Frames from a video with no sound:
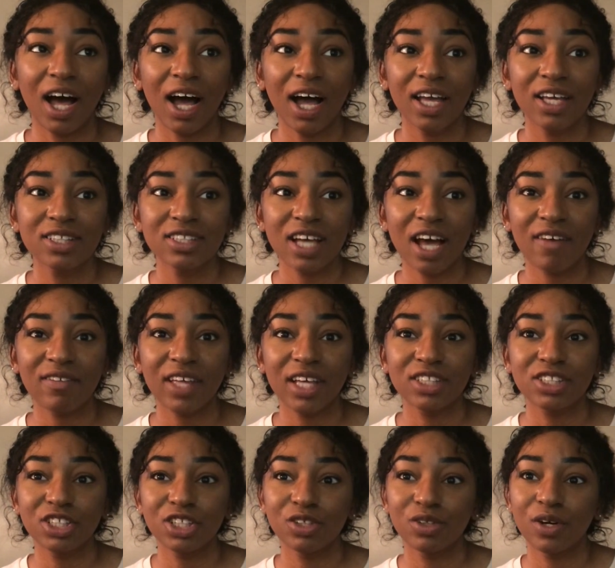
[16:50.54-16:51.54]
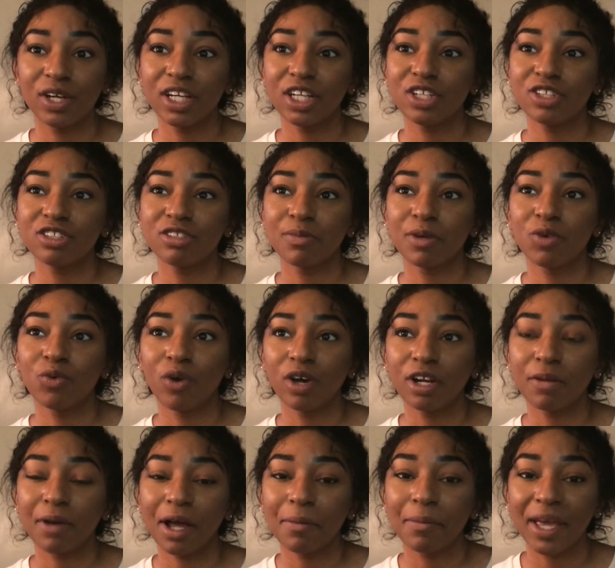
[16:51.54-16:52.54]
I used to have that too. And it used to be one
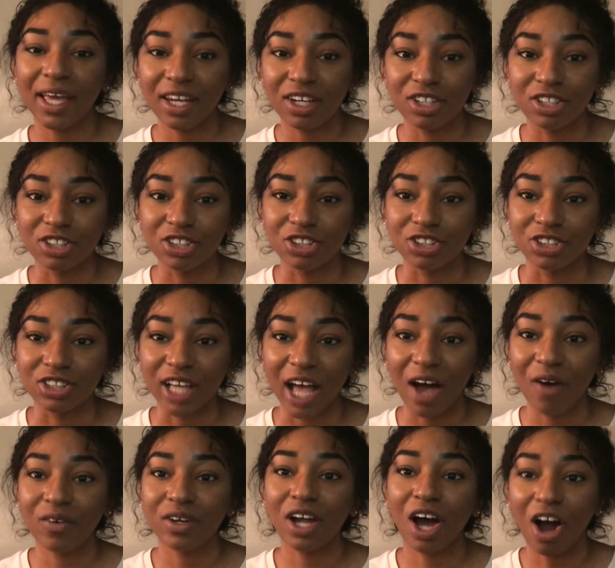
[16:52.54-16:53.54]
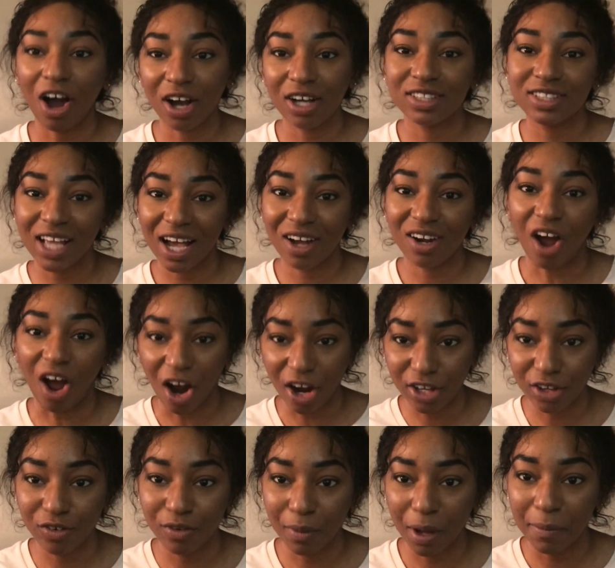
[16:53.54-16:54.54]
of my managers. I would hard down
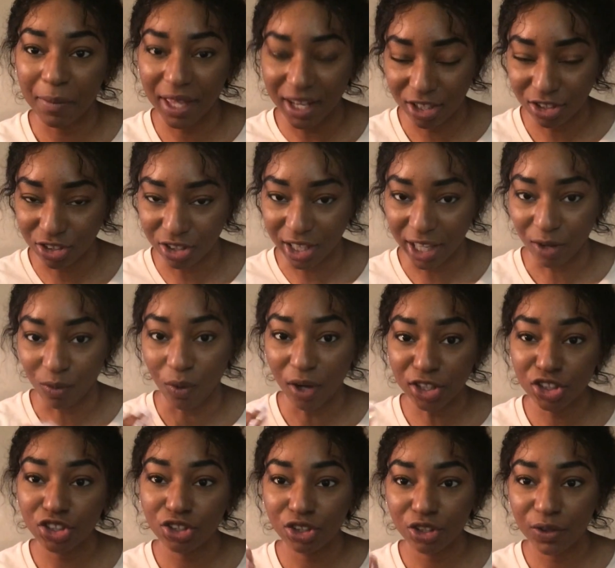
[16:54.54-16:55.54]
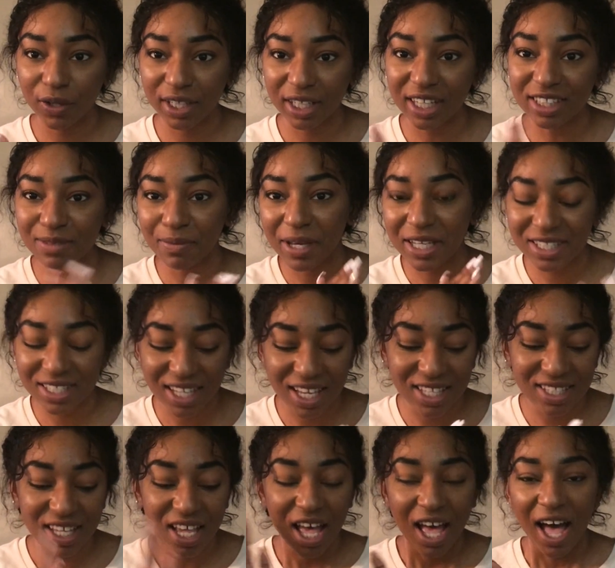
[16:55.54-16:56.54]
argue with my manager, like, what you're doing doesn't make
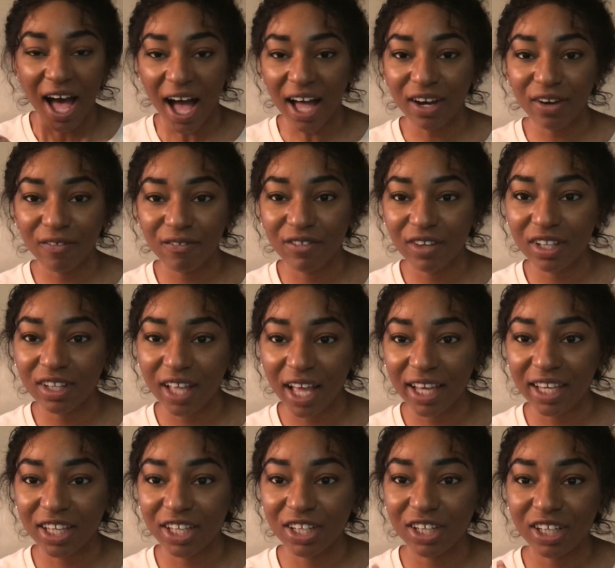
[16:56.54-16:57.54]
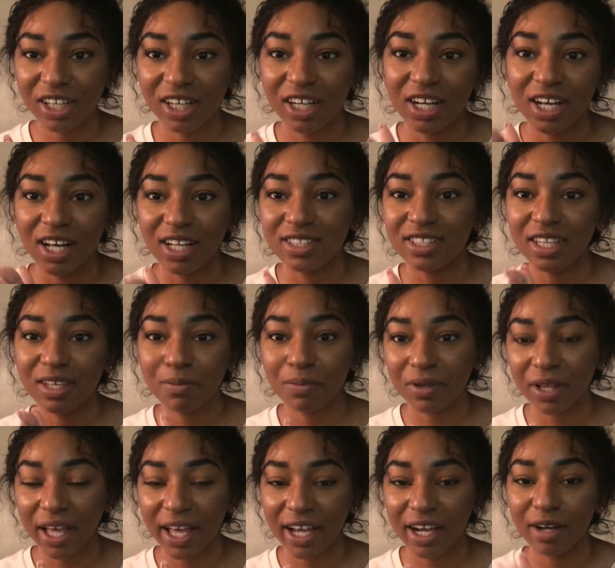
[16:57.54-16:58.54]
sense. I don't feel like you're a team
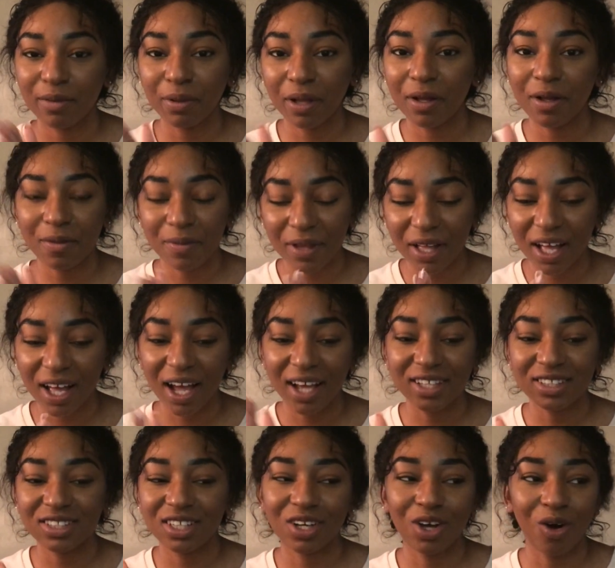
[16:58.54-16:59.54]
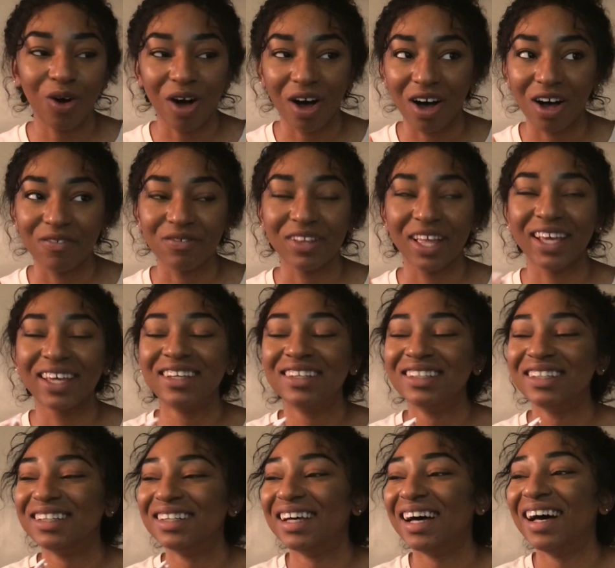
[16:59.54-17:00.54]
player, blah, blah, blah. I used to go off. Like,
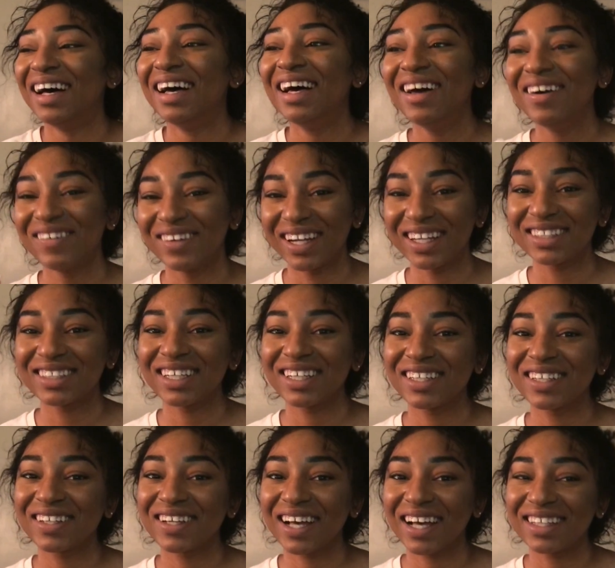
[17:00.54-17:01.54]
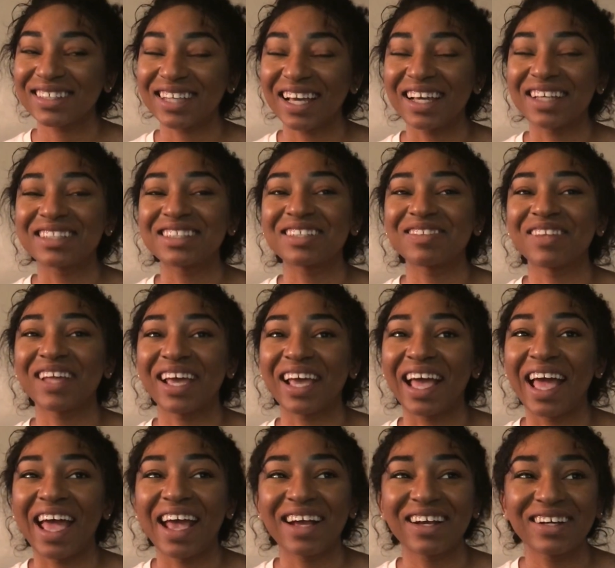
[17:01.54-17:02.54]
when I tell you guys I had some
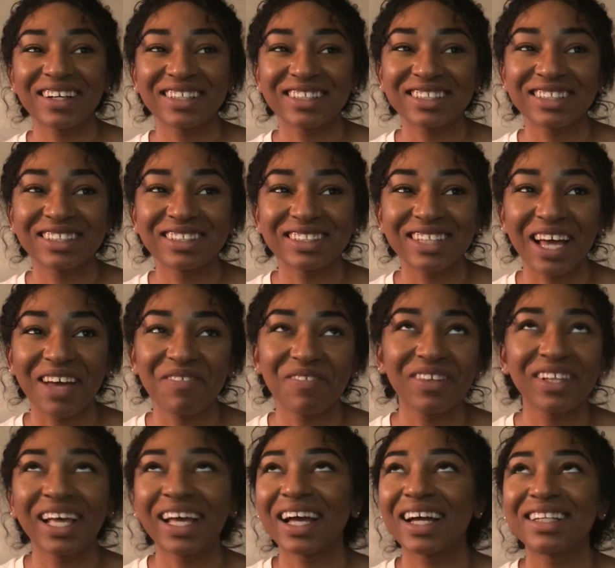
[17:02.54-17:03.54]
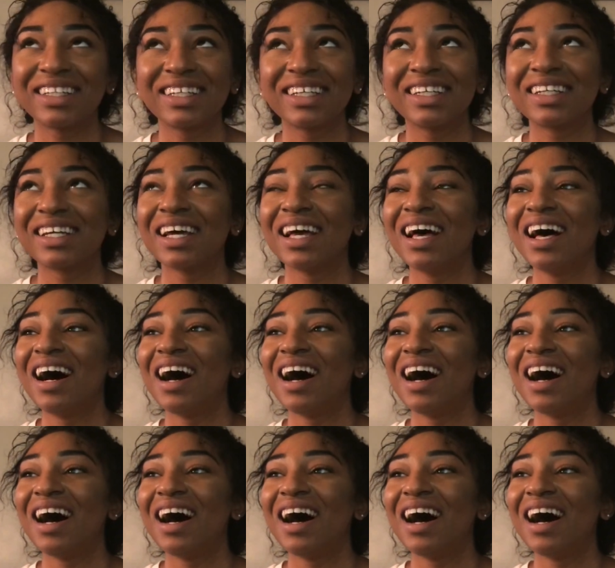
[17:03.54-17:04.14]
like anger issues, I feel like I did.